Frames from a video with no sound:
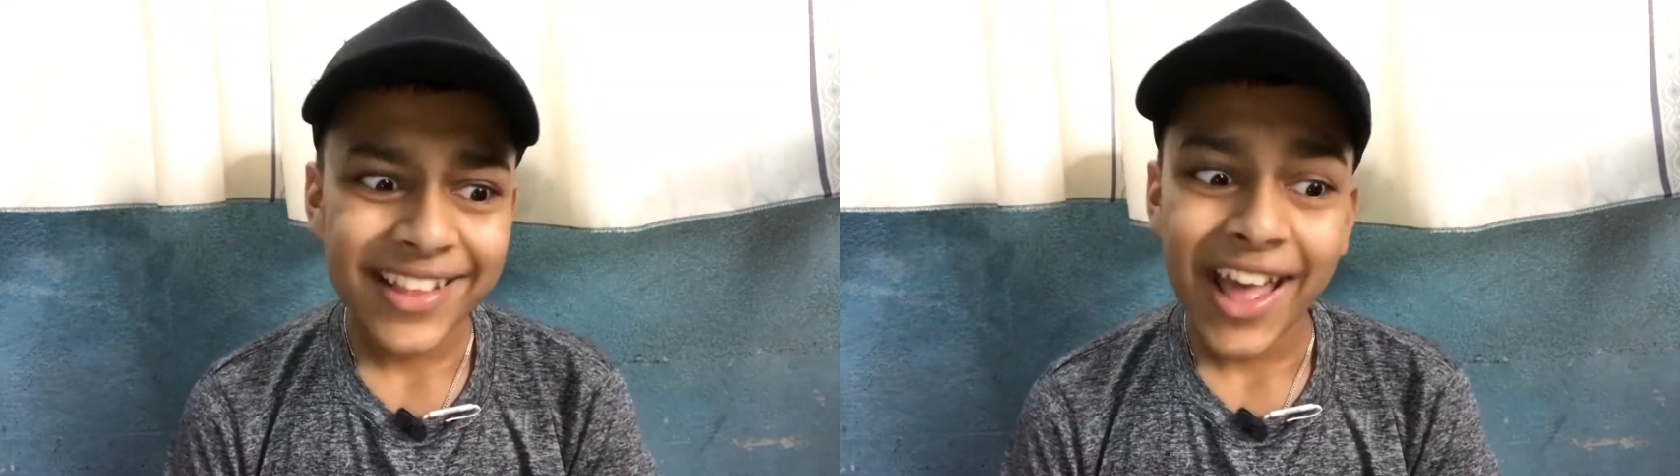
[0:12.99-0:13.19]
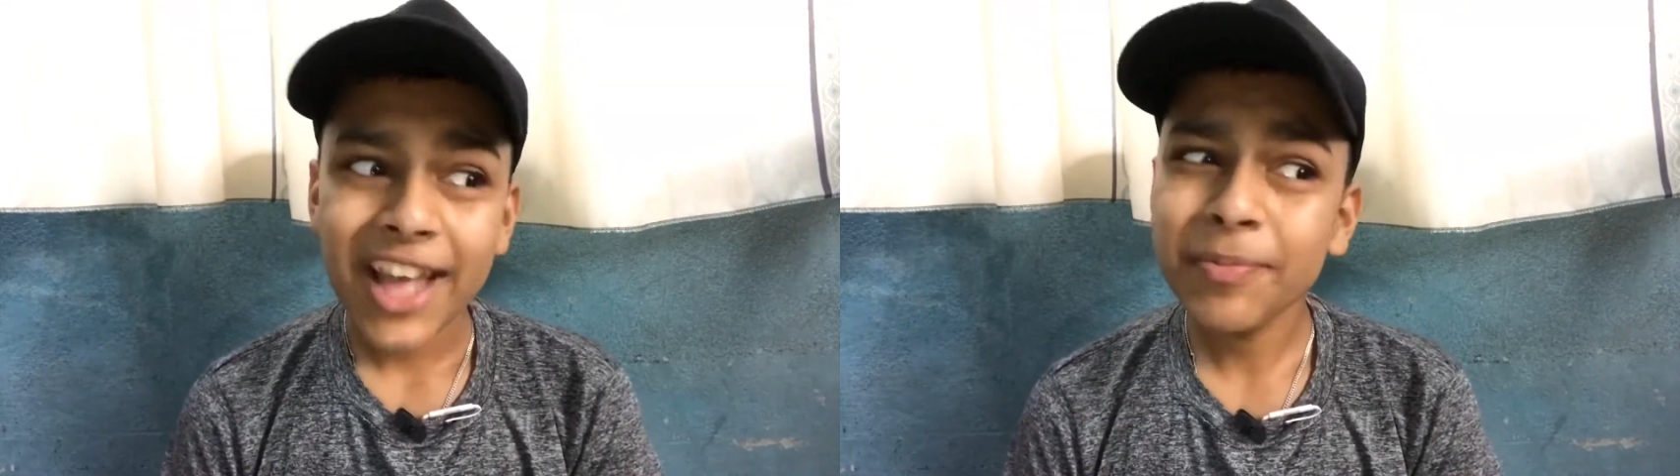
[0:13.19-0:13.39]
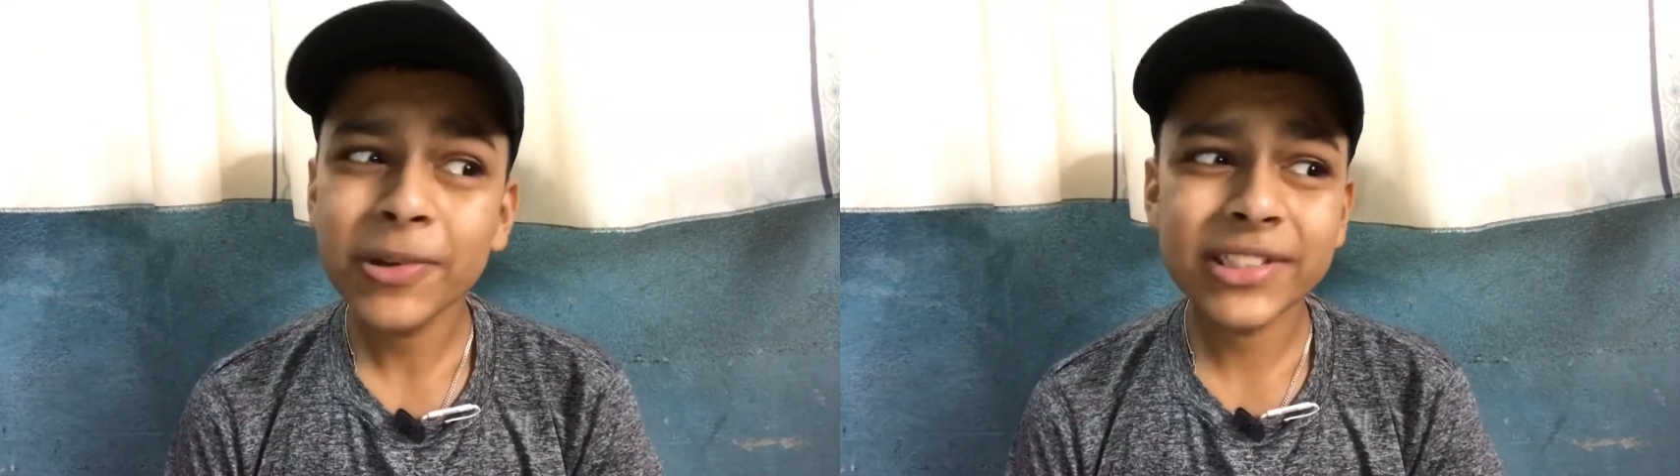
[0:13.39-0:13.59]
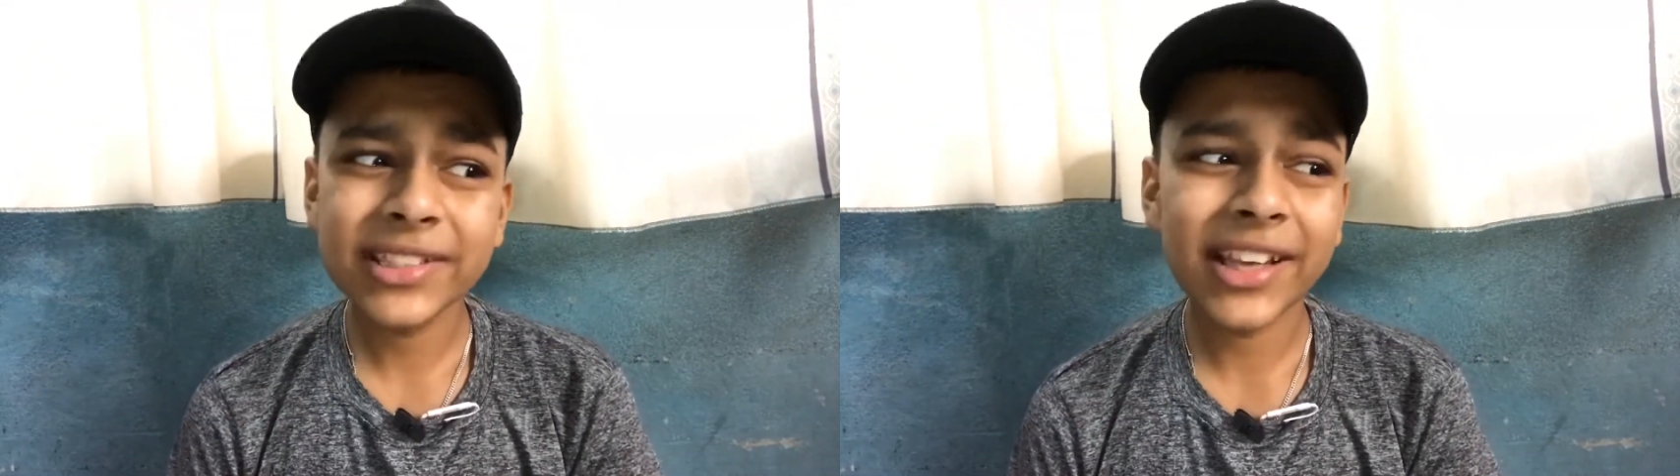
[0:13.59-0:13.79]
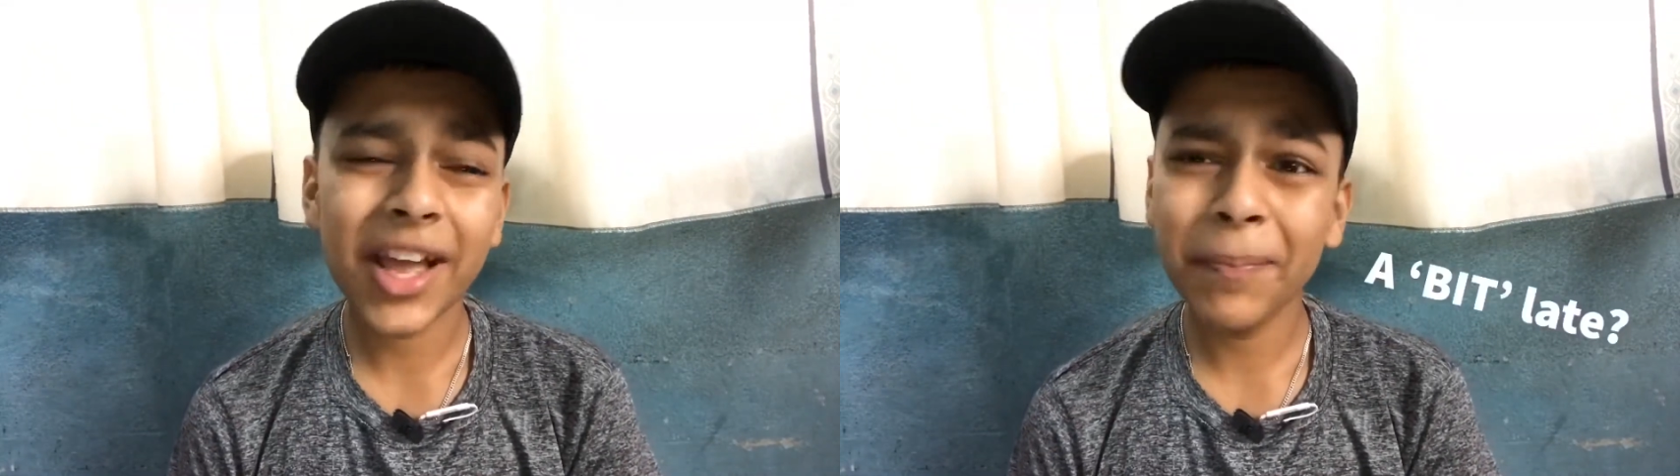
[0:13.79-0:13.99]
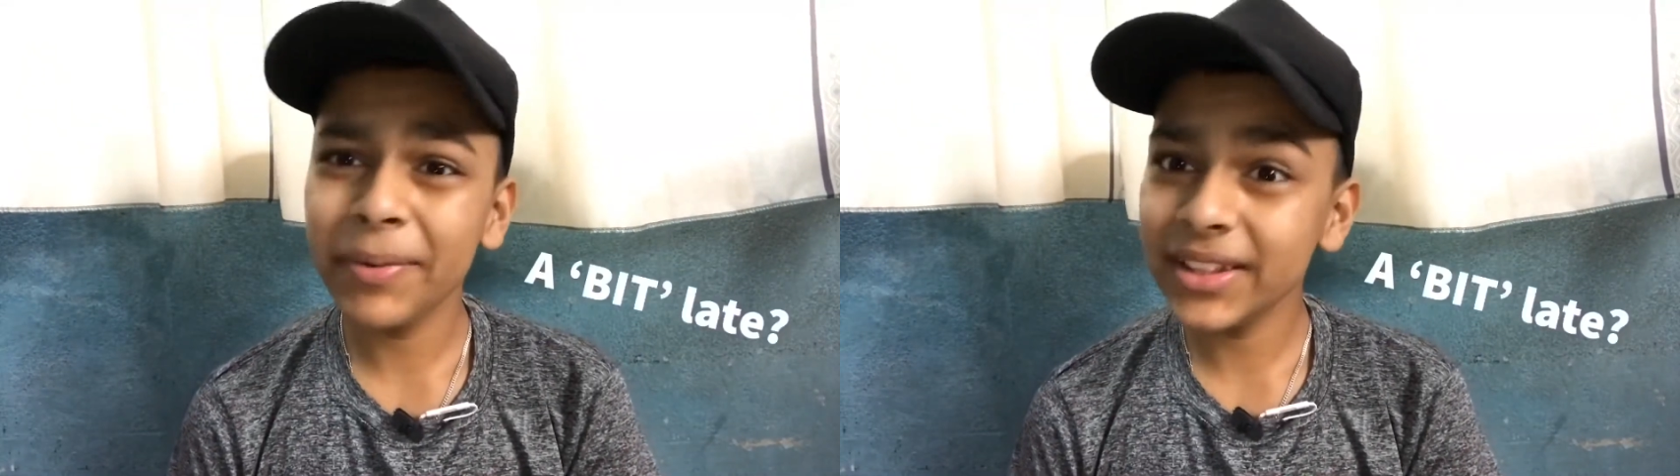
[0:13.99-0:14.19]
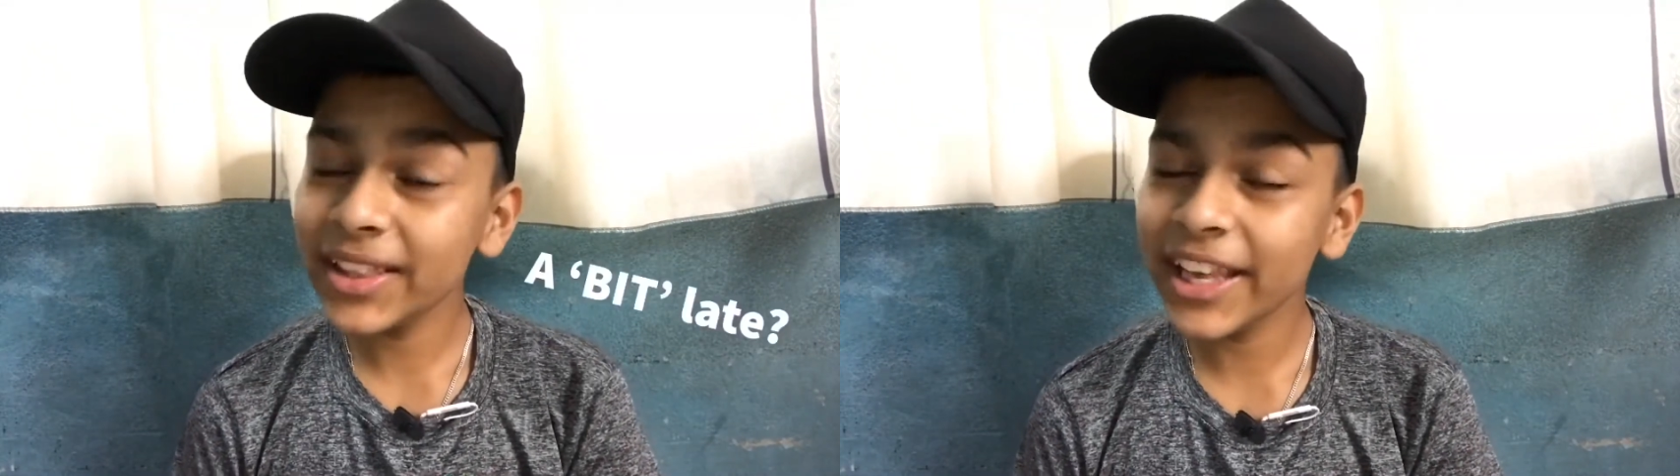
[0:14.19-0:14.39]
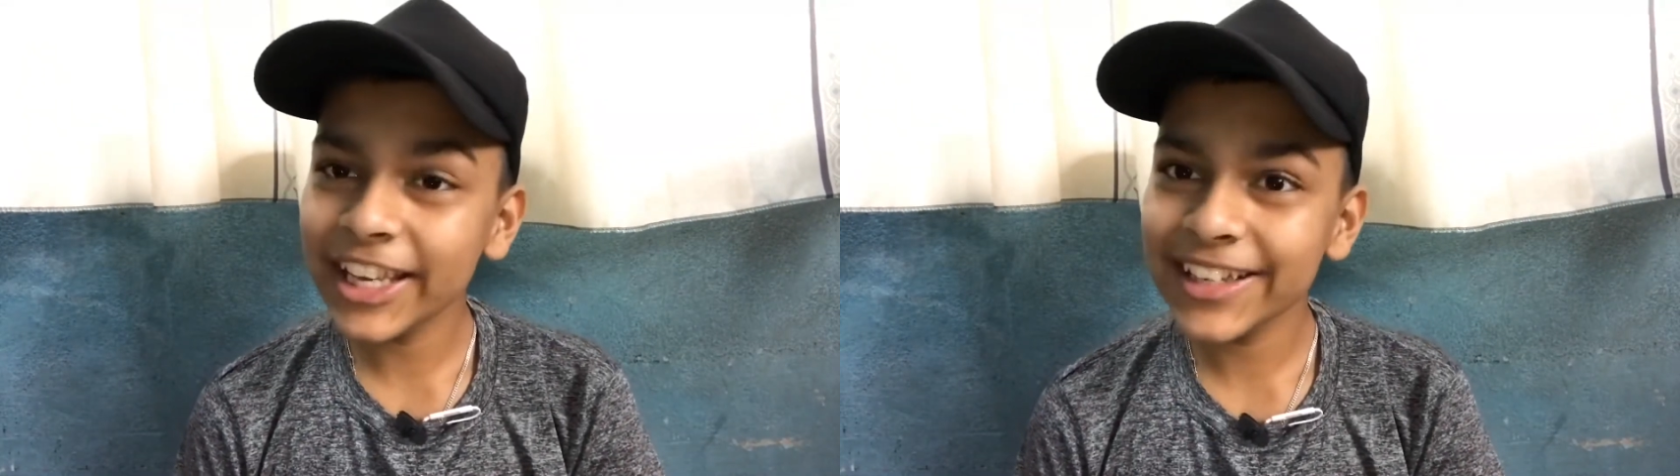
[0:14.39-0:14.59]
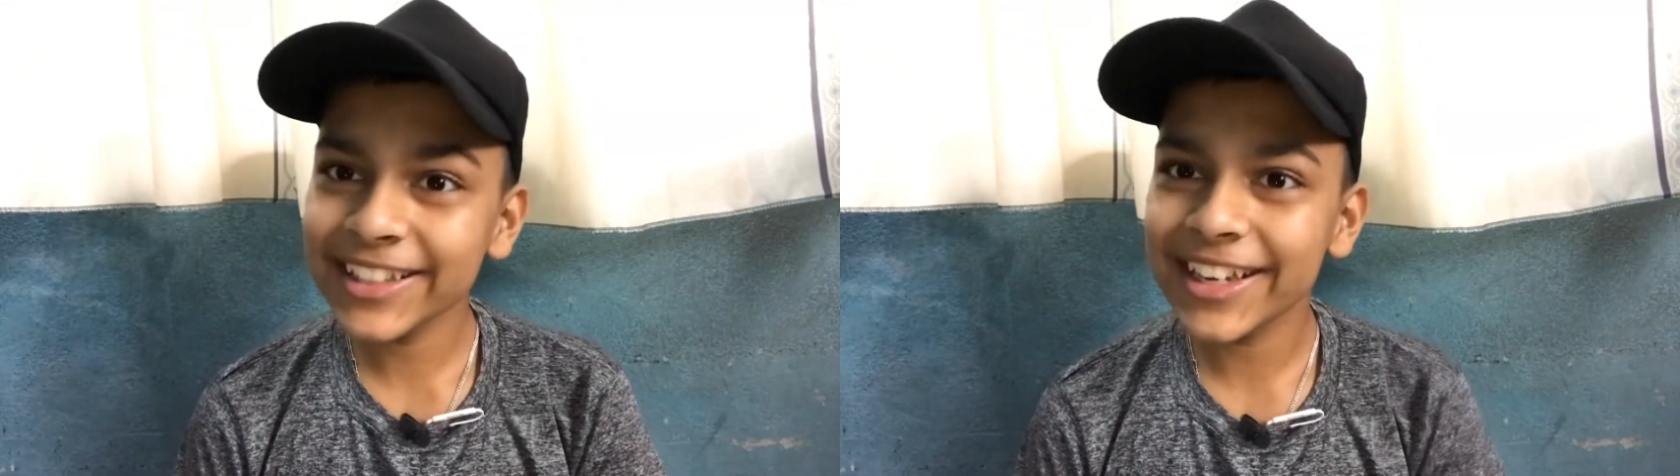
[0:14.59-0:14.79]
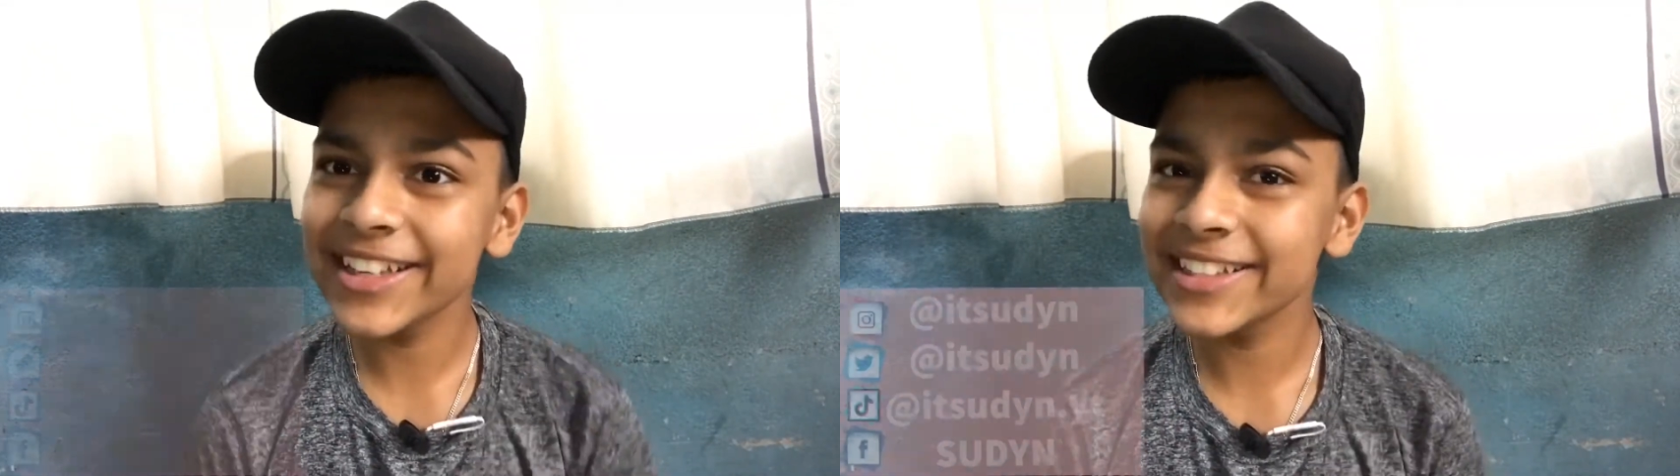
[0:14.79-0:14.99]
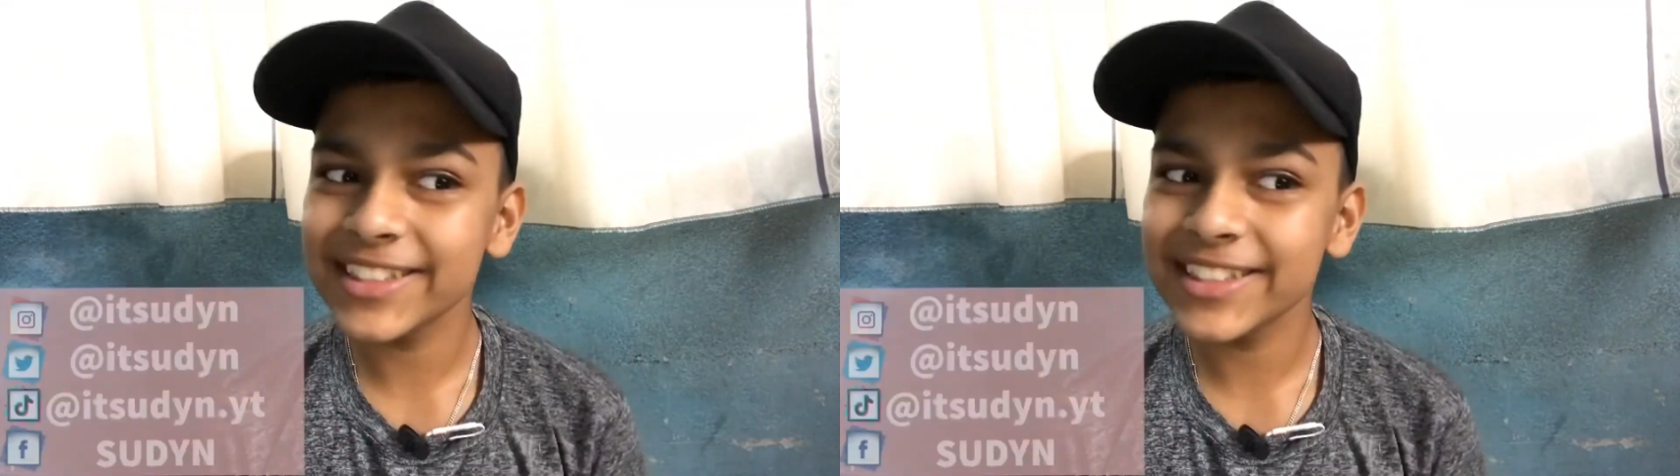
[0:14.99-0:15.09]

i'm posting a bit late because